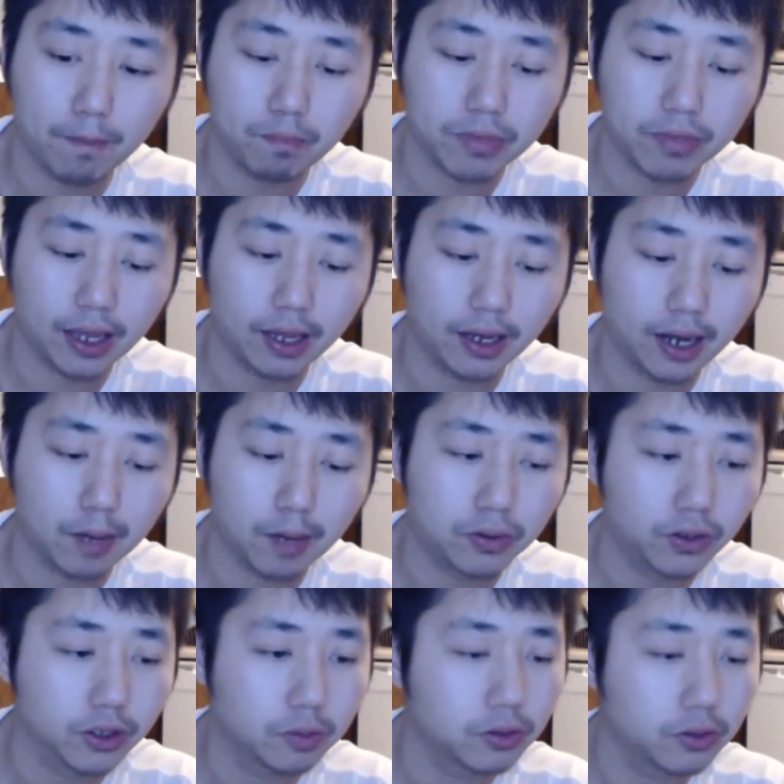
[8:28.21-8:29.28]
And I
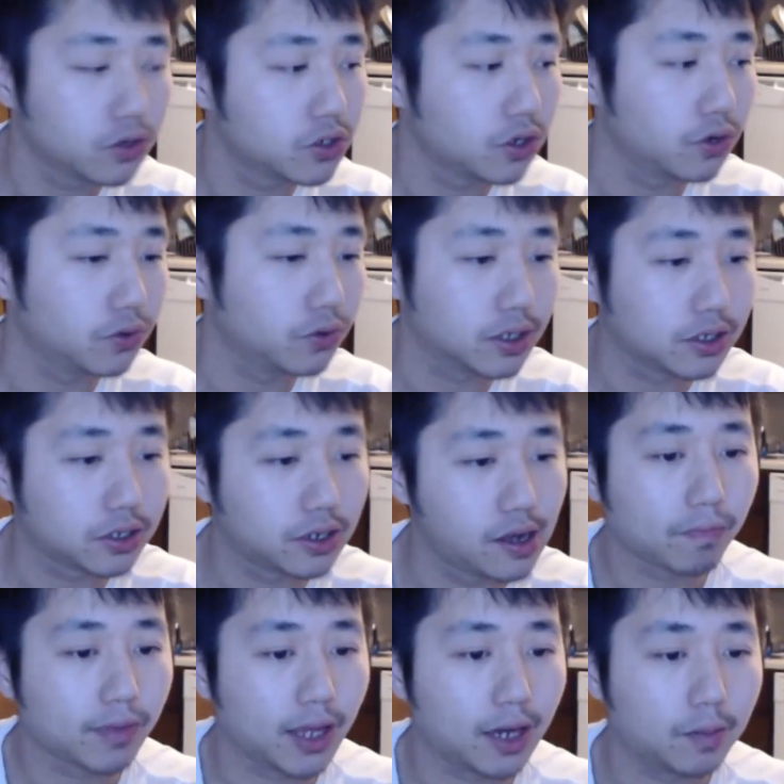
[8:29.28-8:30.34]
pulled him closer to us.
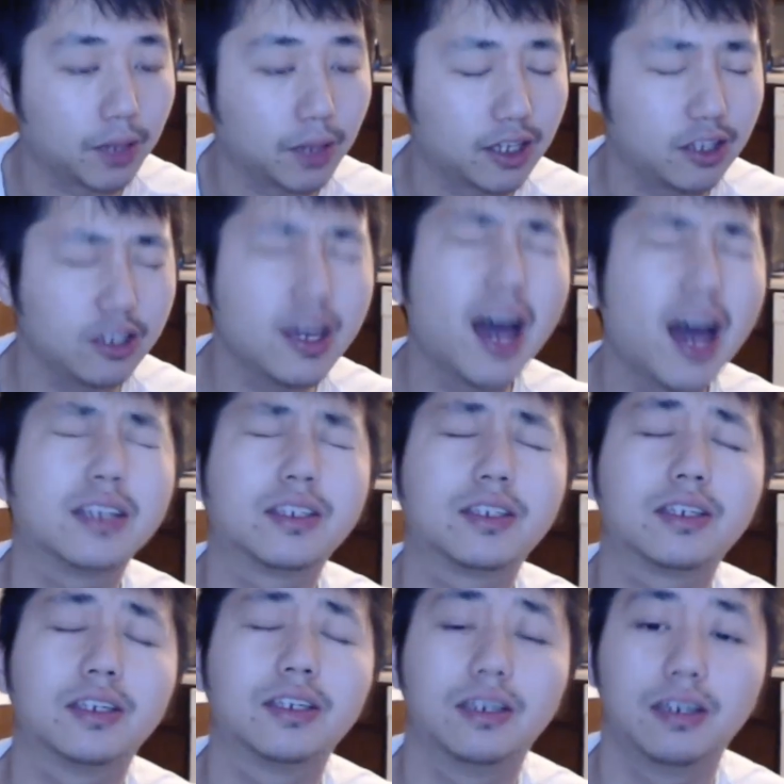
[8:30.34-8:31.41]
And I'm like, yes!
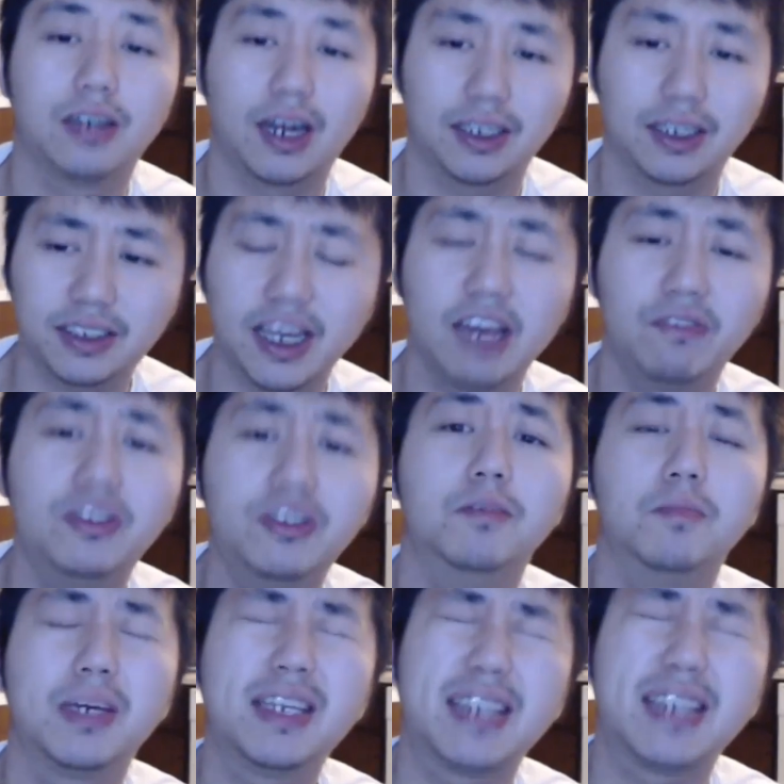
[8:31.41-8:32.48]
I saved him.
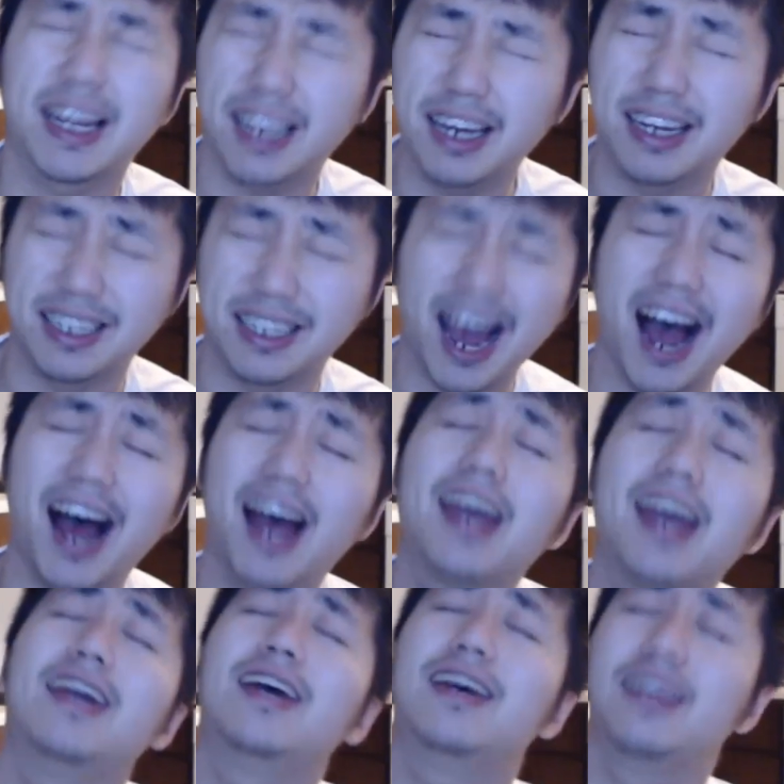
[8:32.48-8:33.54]
He's not gonna
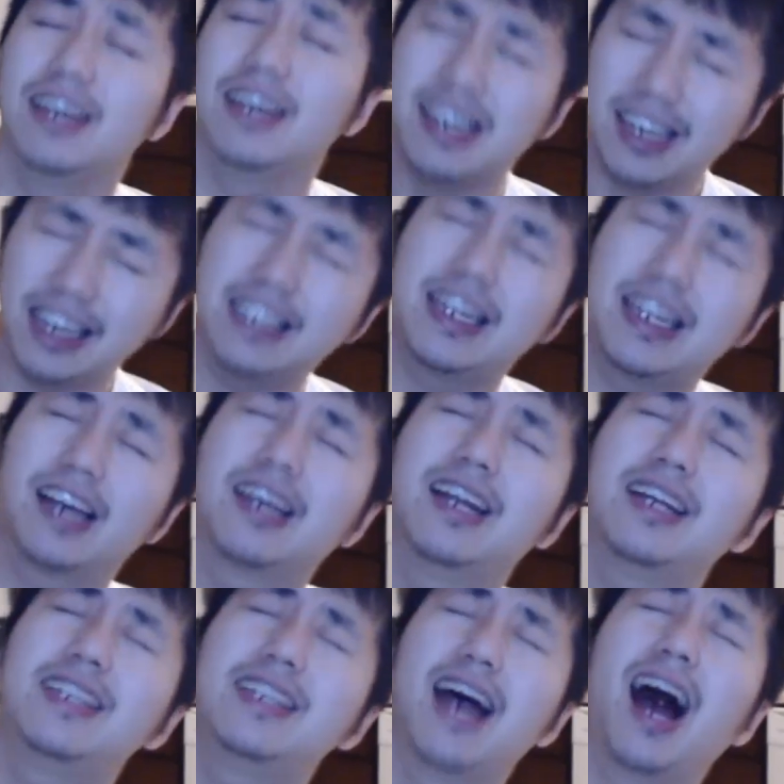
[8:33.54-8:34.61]
die. He's not gonna
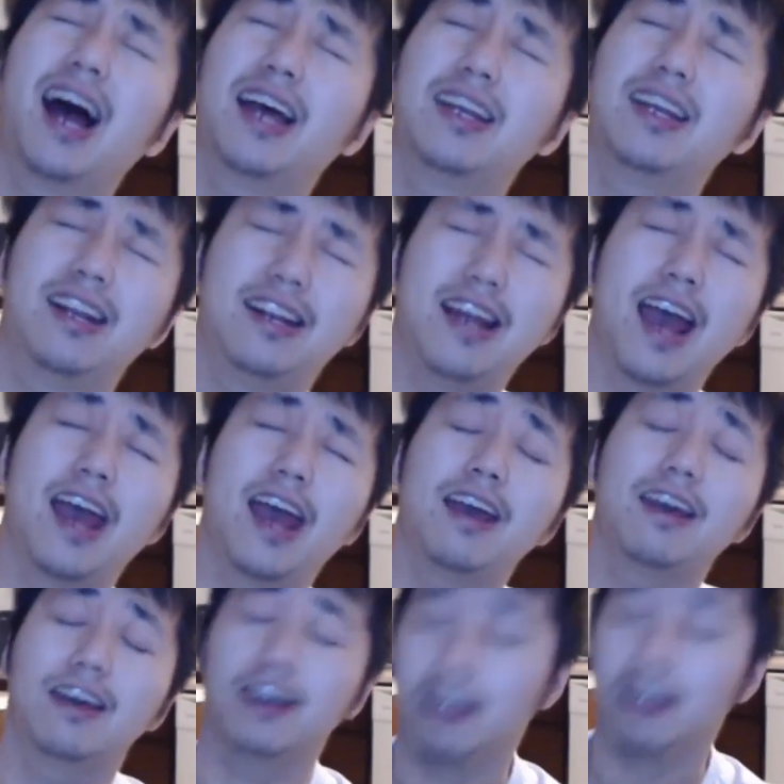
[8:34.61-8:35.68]
die today.
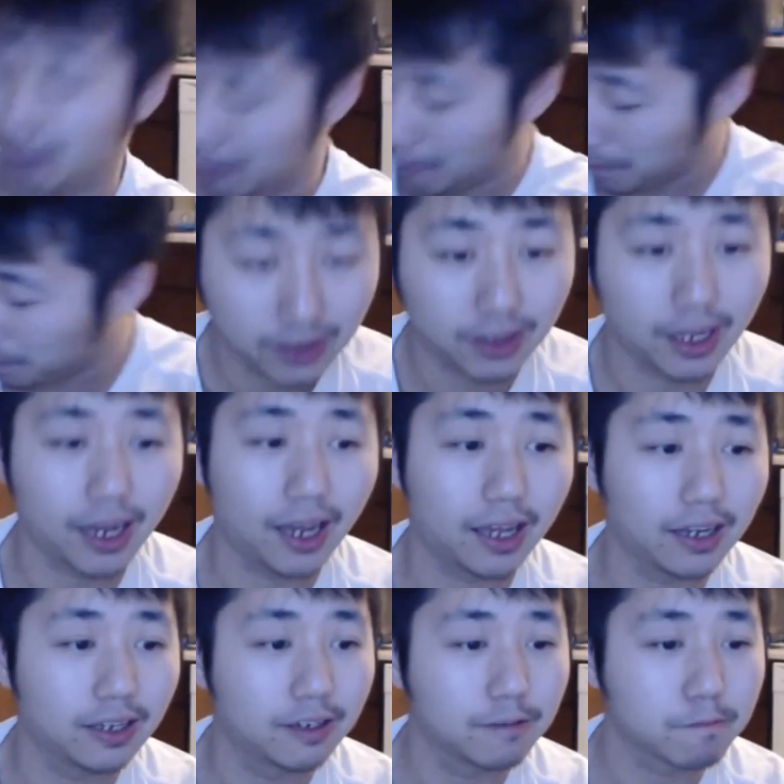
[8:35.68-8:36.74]

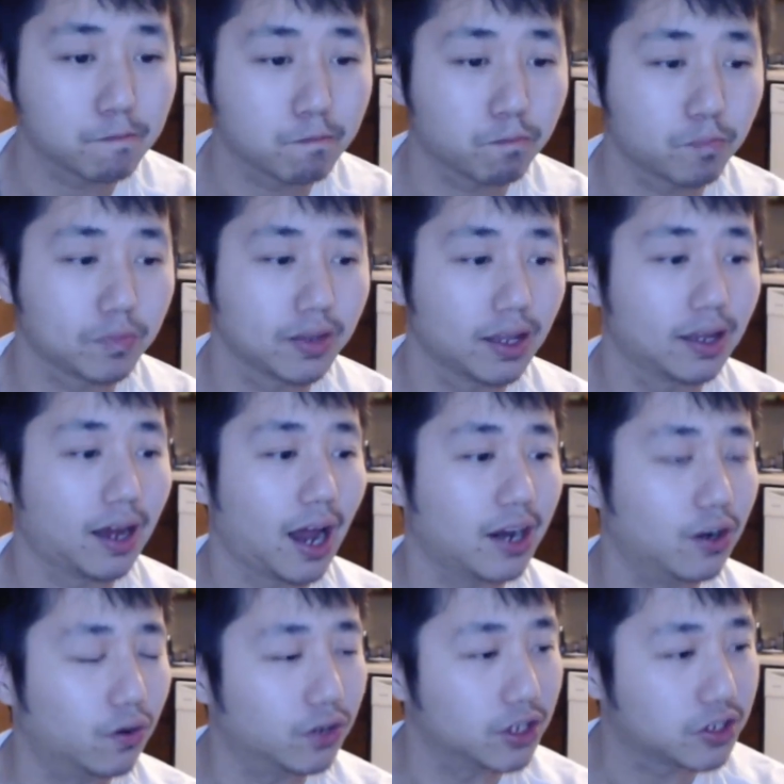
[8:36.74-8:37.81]
Then I
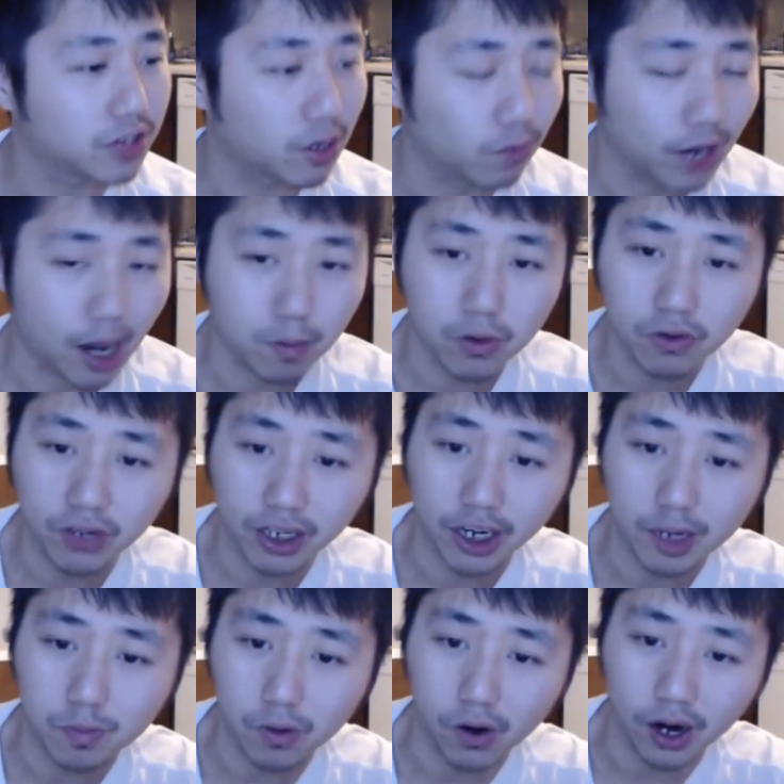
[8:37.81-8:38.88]
noticed that we're not moving
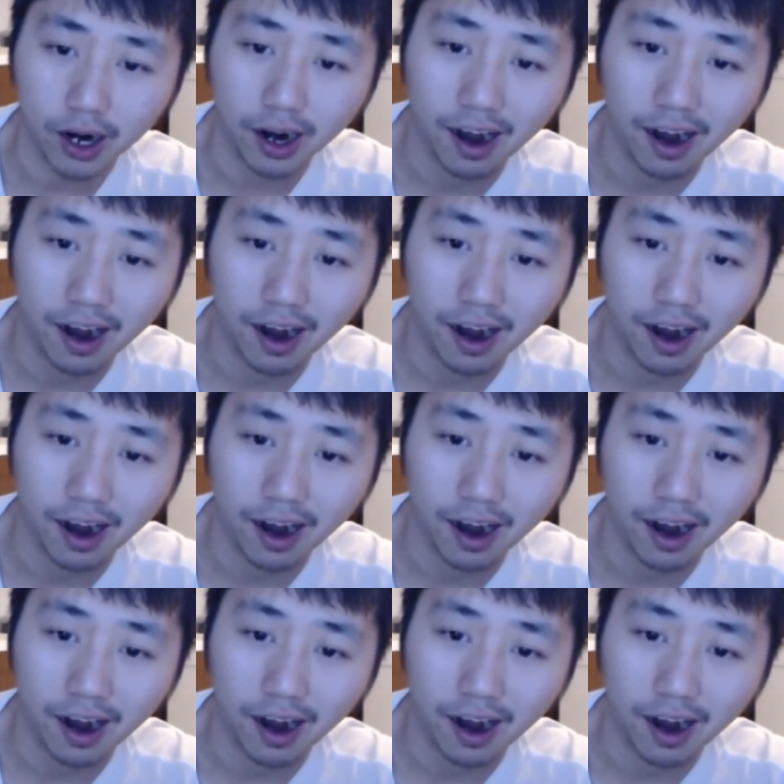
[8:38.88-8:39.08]
anymore.